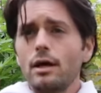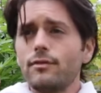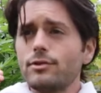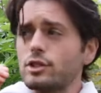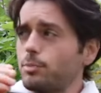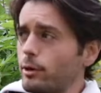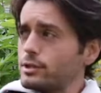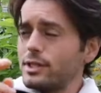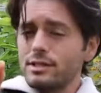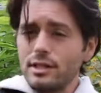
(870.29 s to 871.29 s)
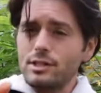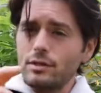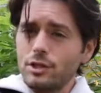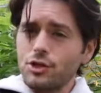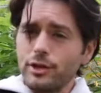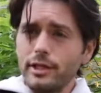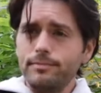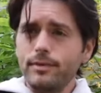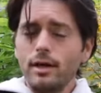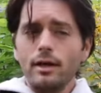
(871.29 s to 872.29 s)
If the spurs exist on the tree
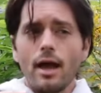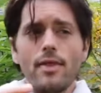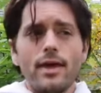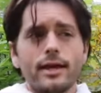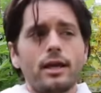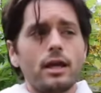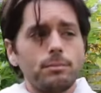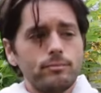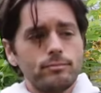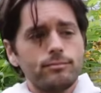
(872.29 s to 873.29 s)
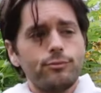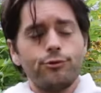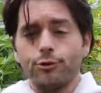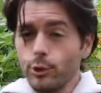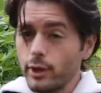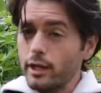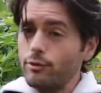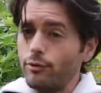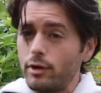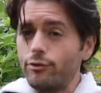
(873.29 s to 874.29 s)
and they keep
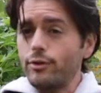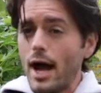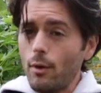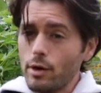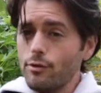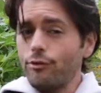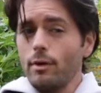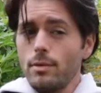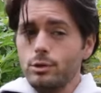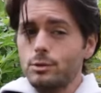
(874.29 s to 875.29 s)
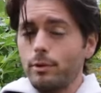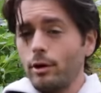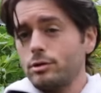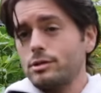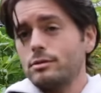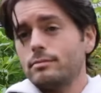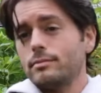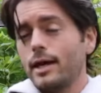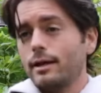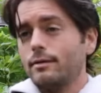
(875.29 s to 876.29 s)
fruiting and flowering from those spurs,
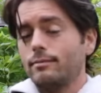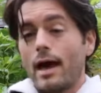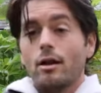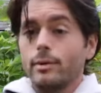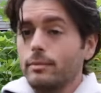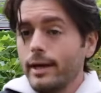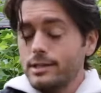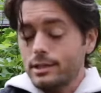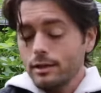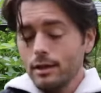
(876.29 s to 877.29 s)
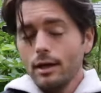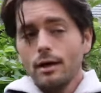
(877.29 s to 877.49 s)
then that'll be amazing.